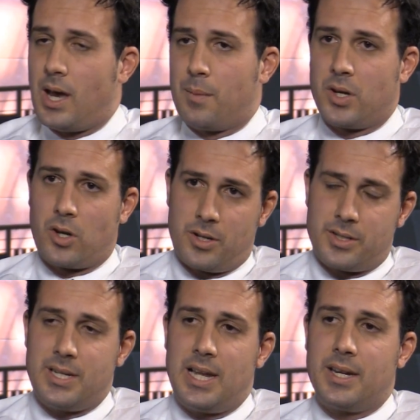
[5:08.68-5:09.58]
going to go to
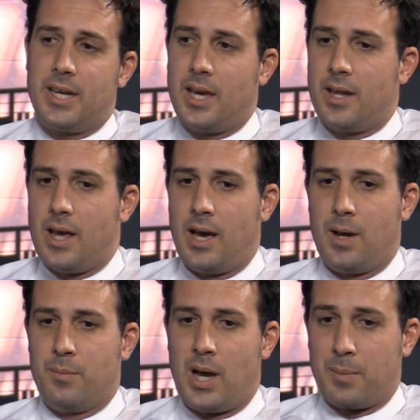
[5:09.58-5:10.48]
Disneyland again.
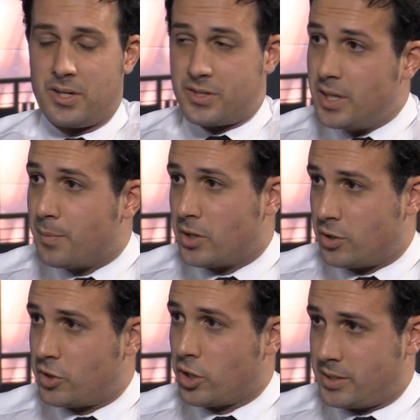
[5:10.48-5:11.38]
I'm going to see a bunch
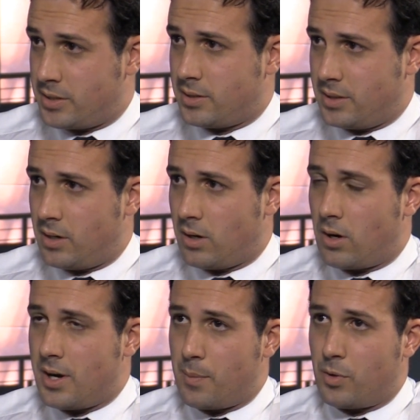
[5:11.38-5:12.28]
of shows. There
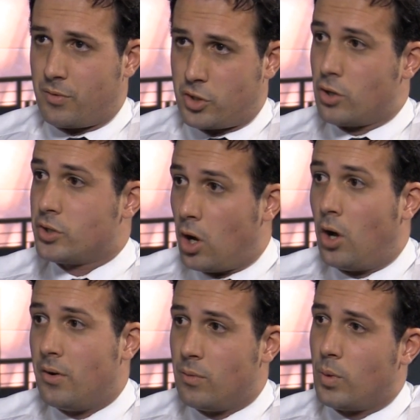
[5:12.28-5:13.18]
are a number of shows
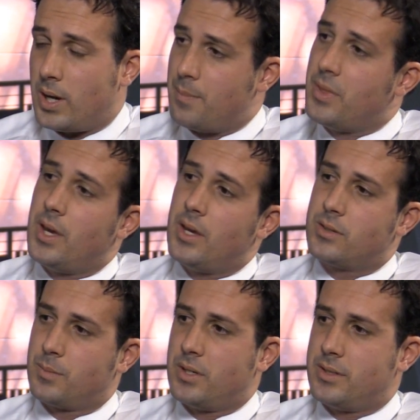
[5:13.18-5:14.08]
on when I'm there,
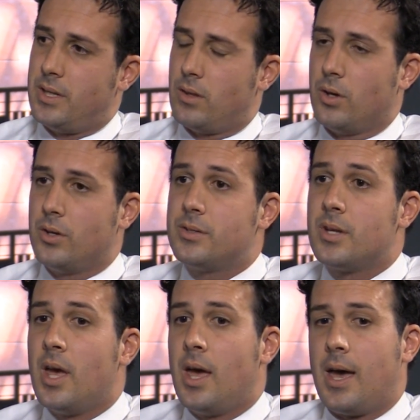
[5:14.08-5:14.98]
so I'm going to see those,
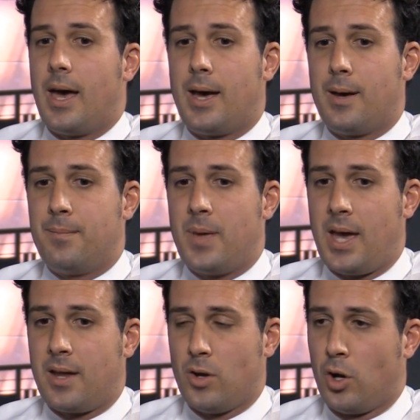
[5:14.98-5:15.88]

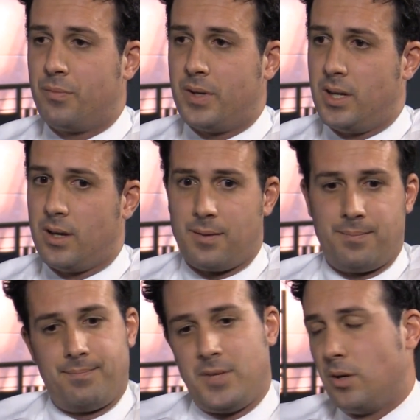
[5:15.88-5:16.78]
and hopefully,
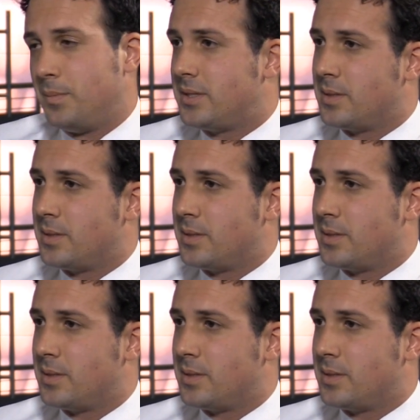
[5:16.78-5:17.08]
meet